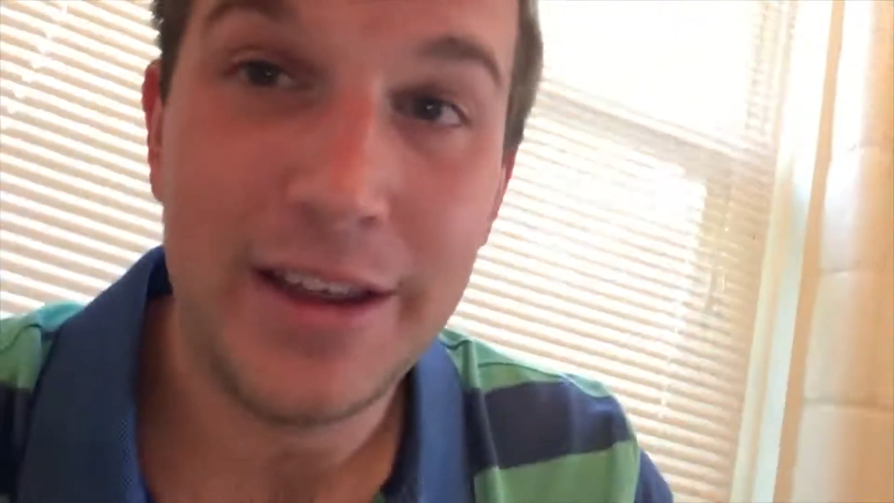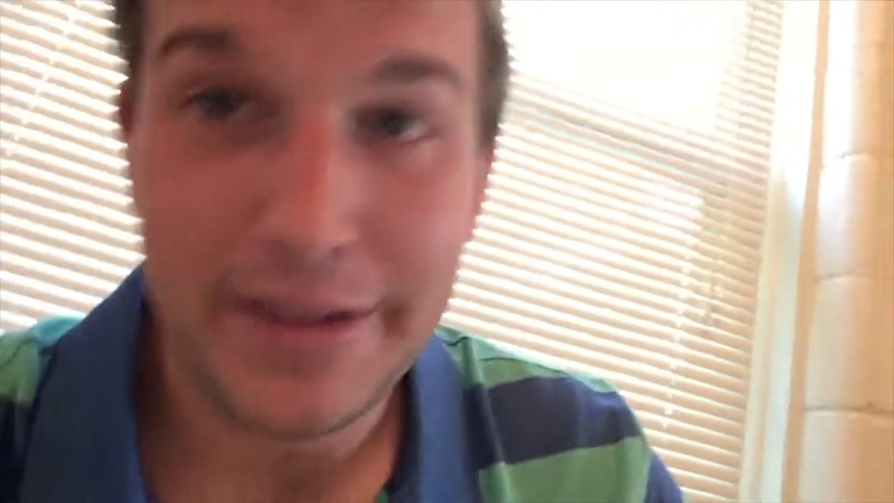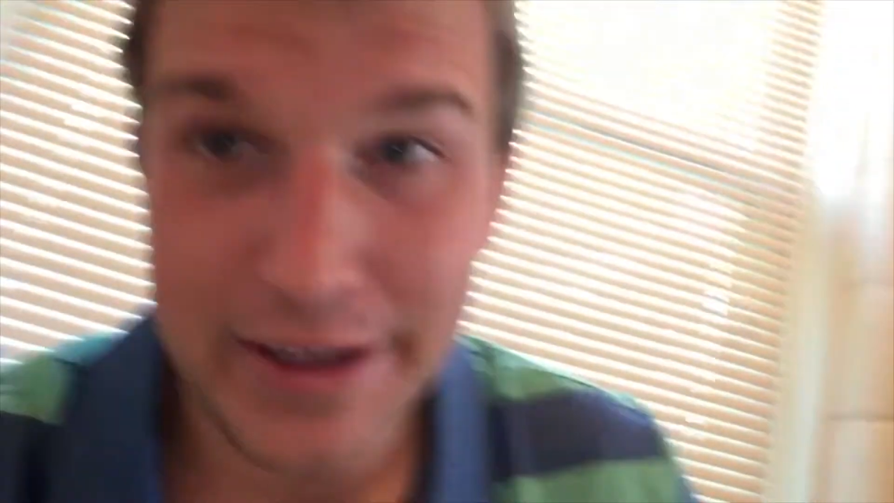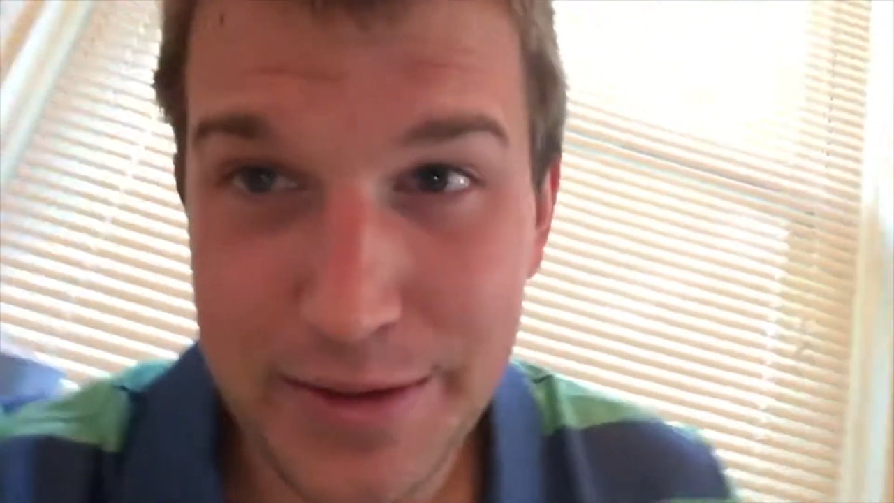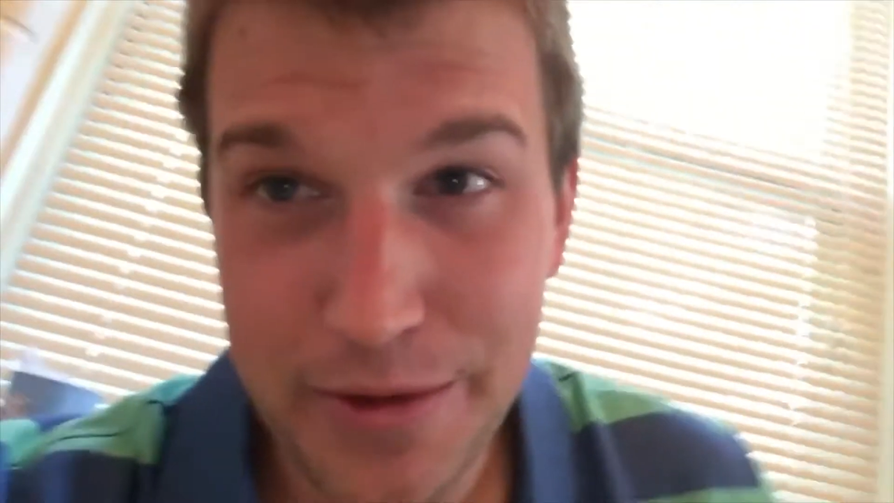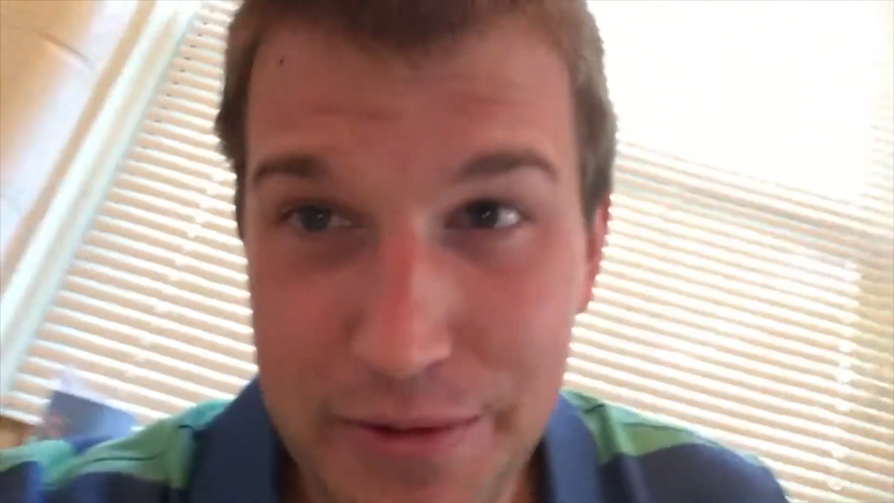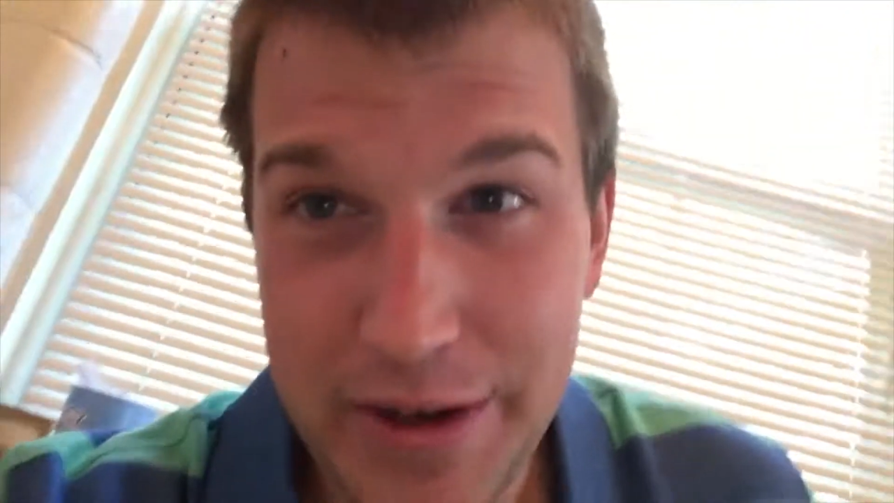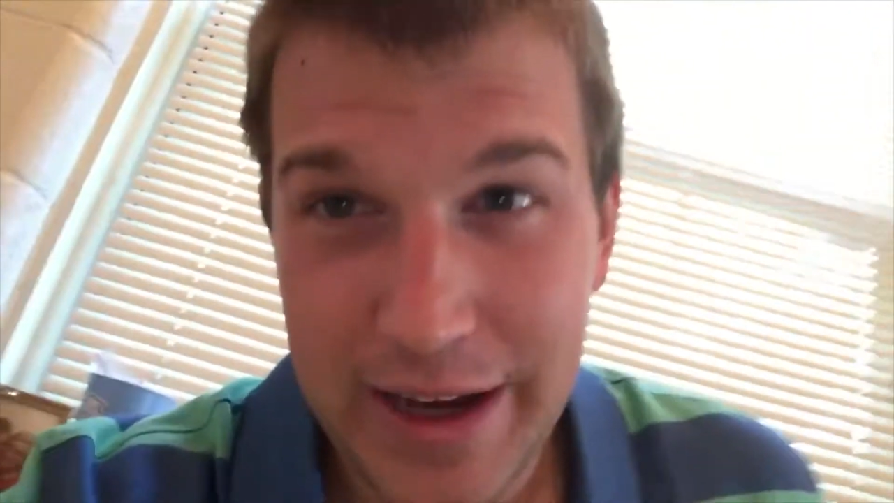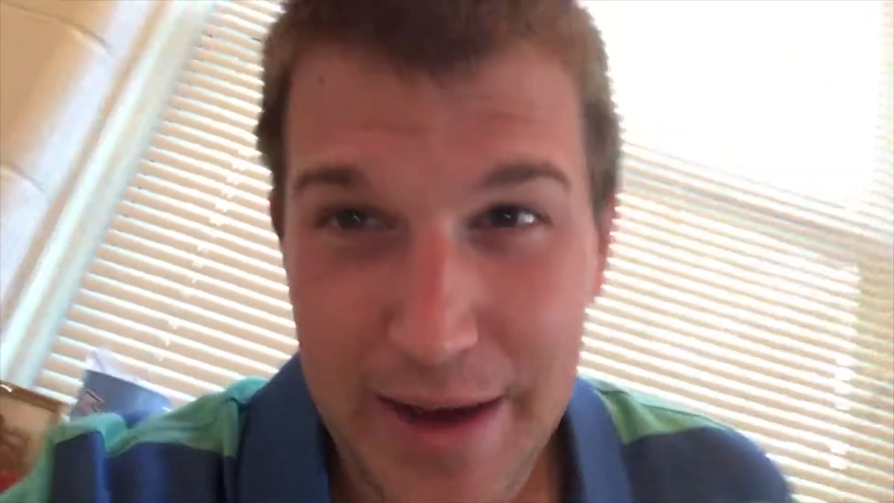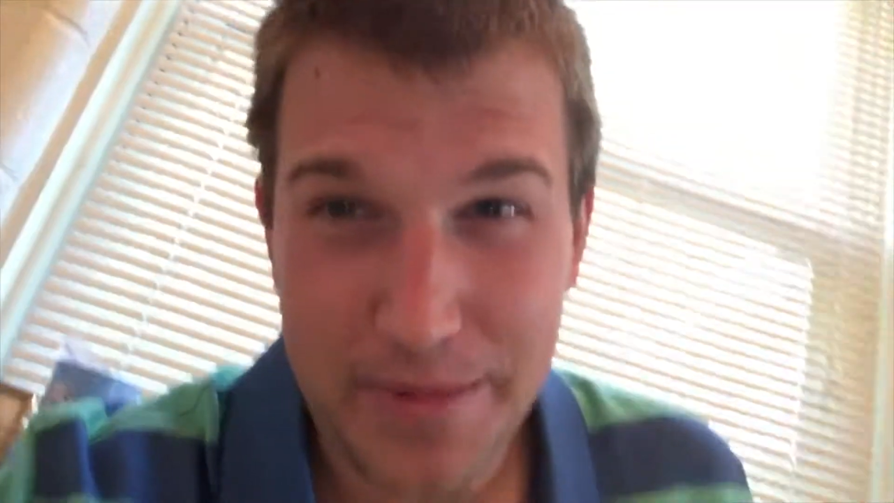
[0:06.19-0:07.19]
This
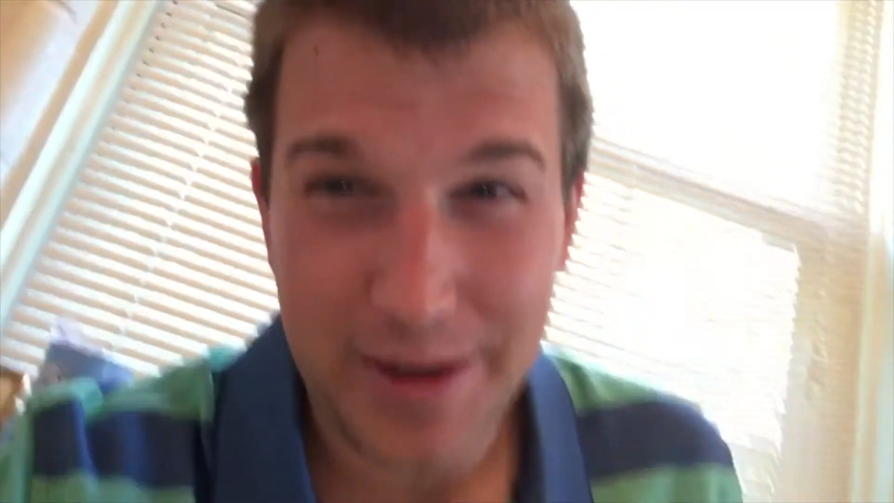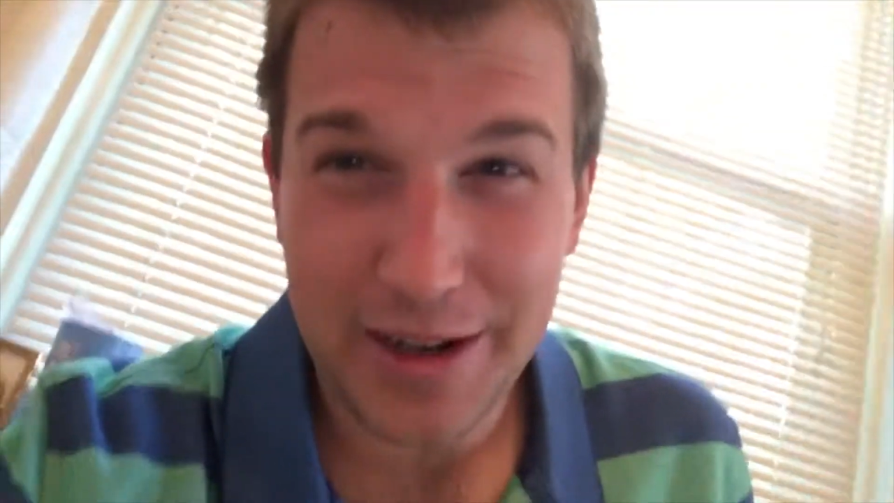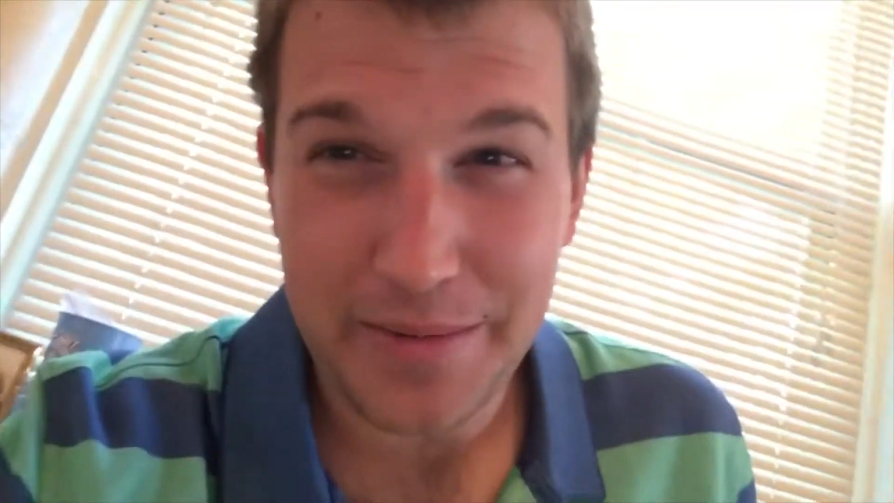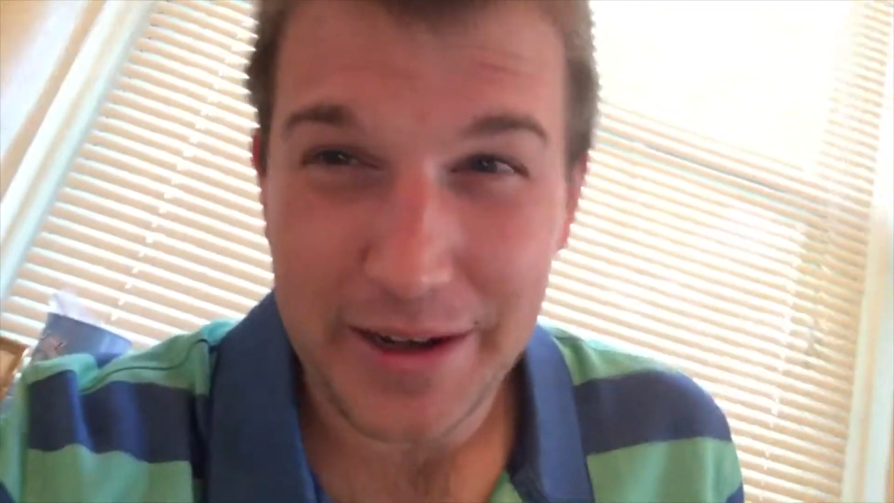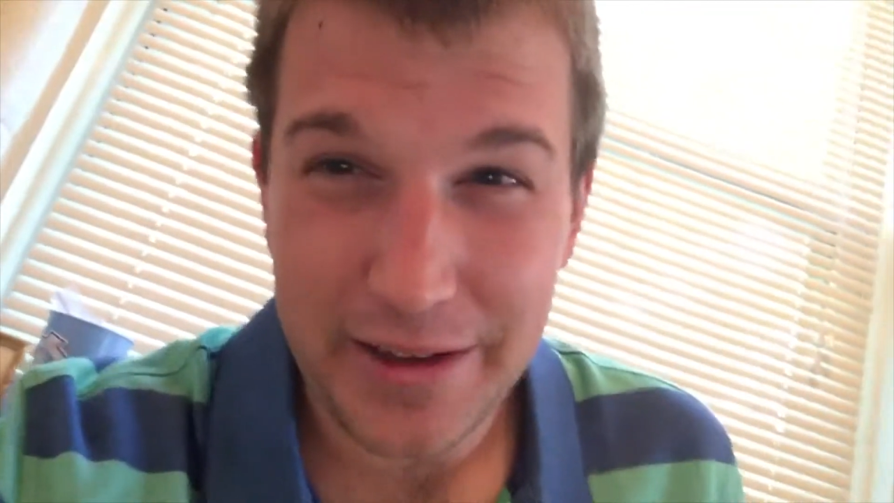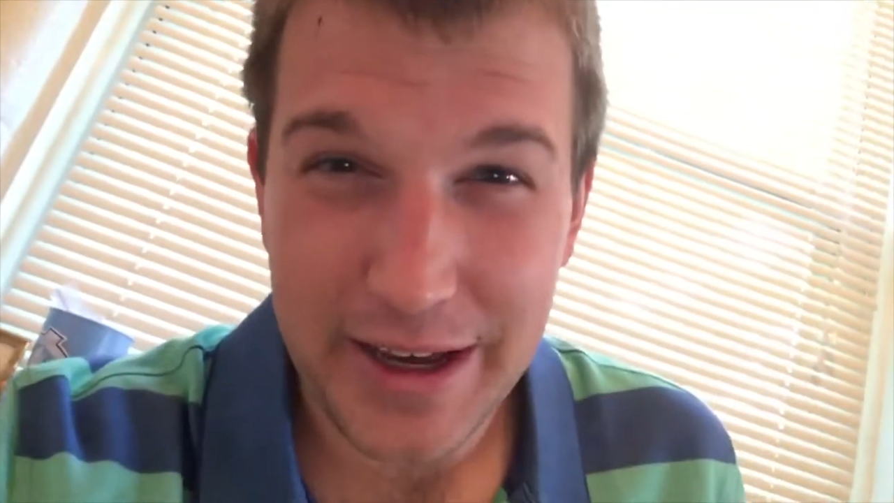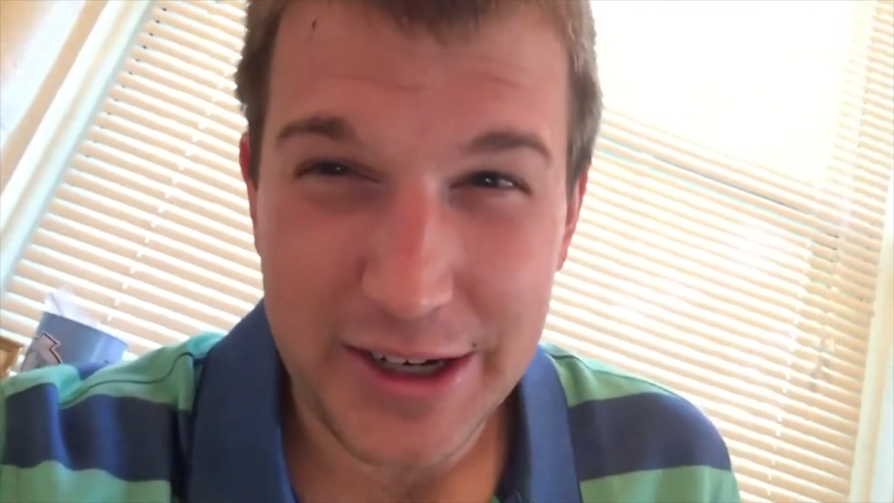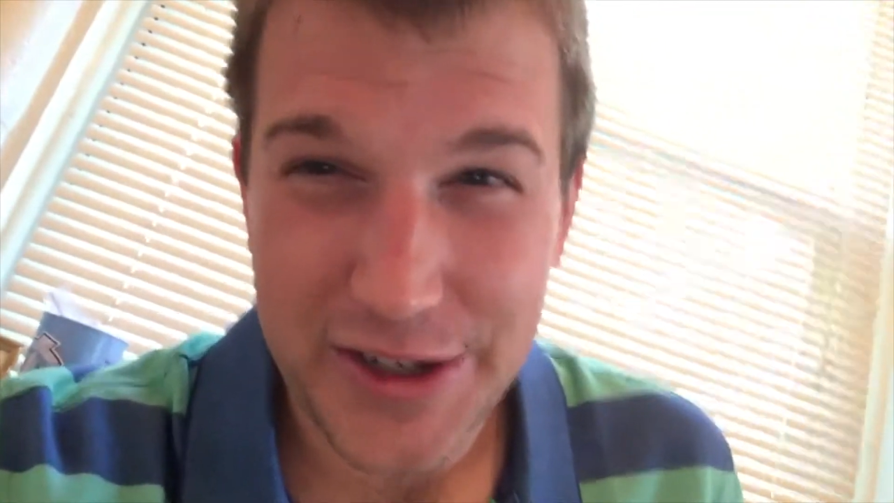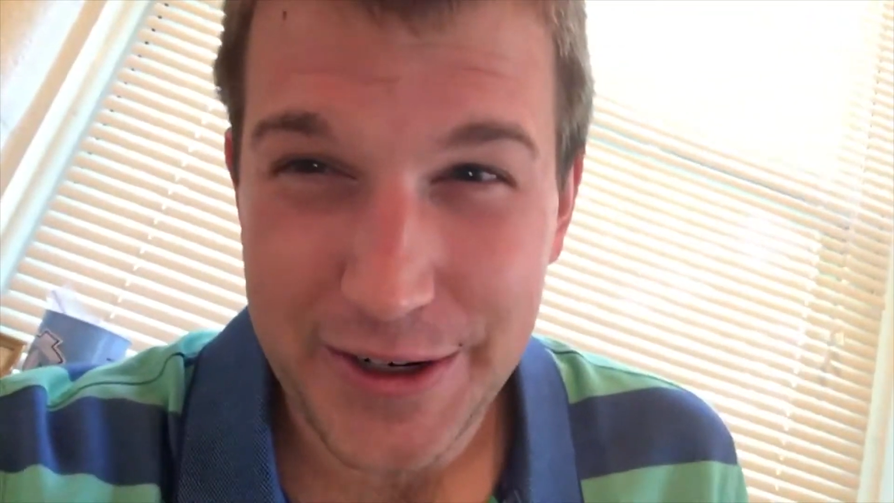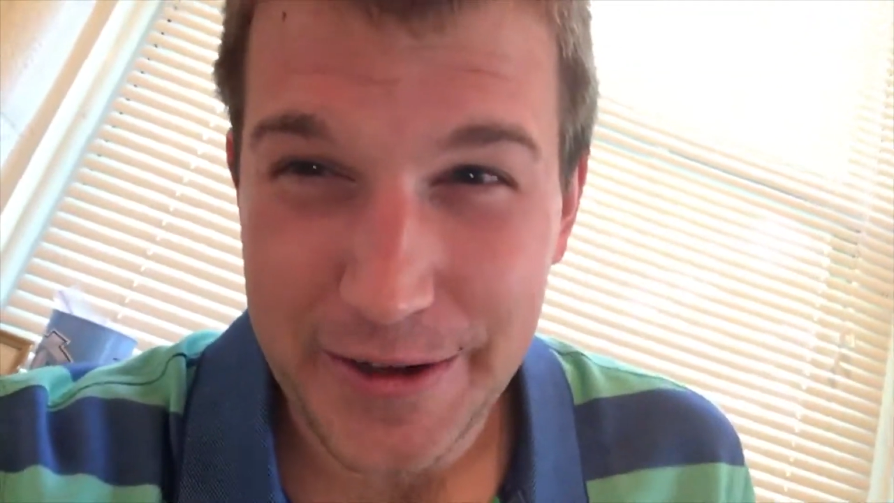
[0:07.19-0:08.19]
movie happened to come out
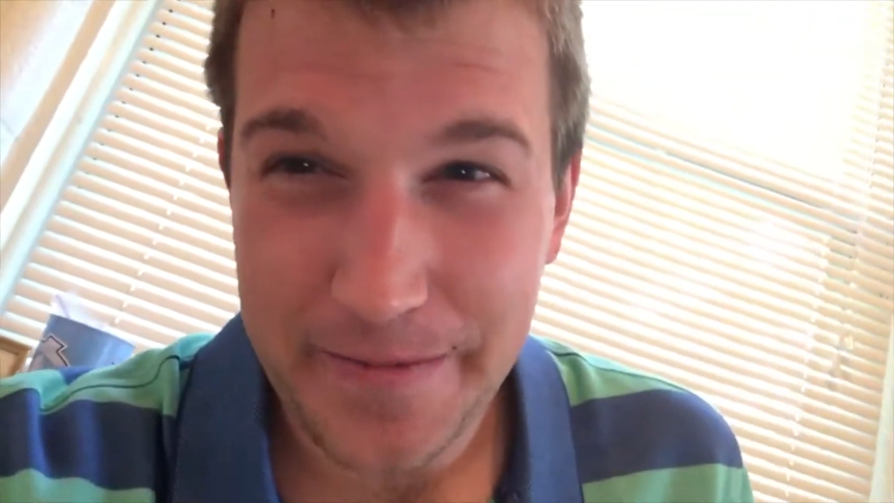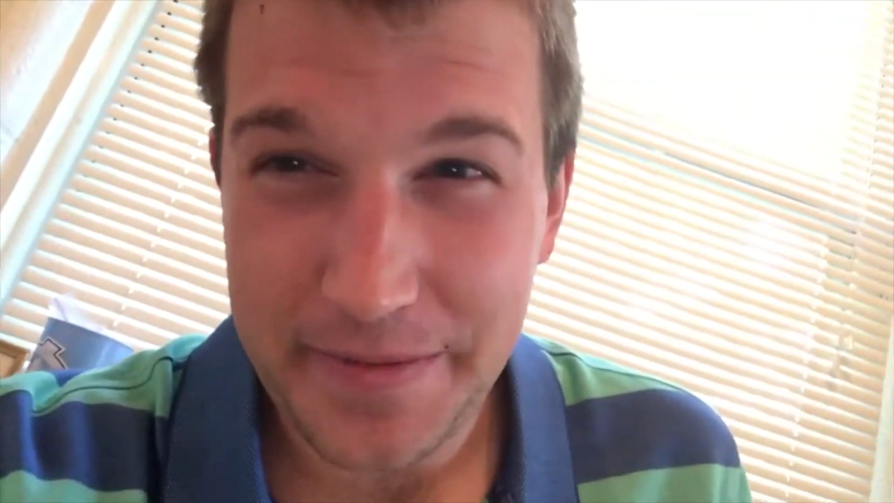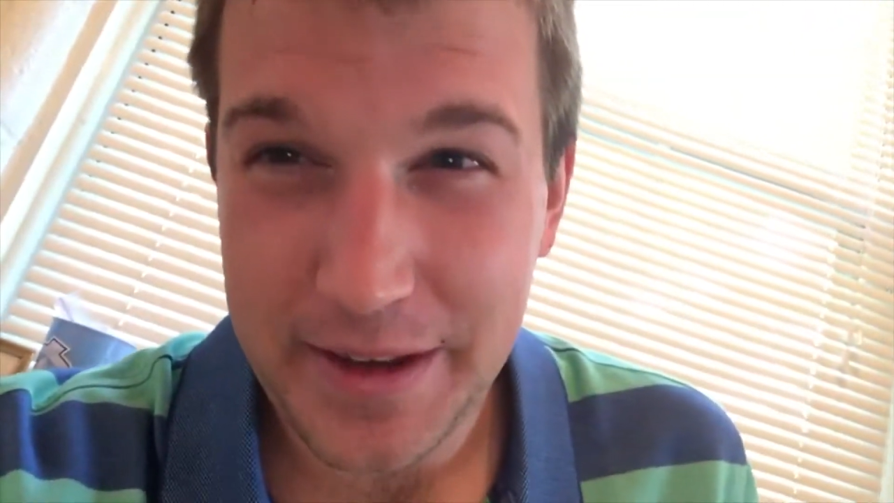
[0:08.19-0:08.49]
last year,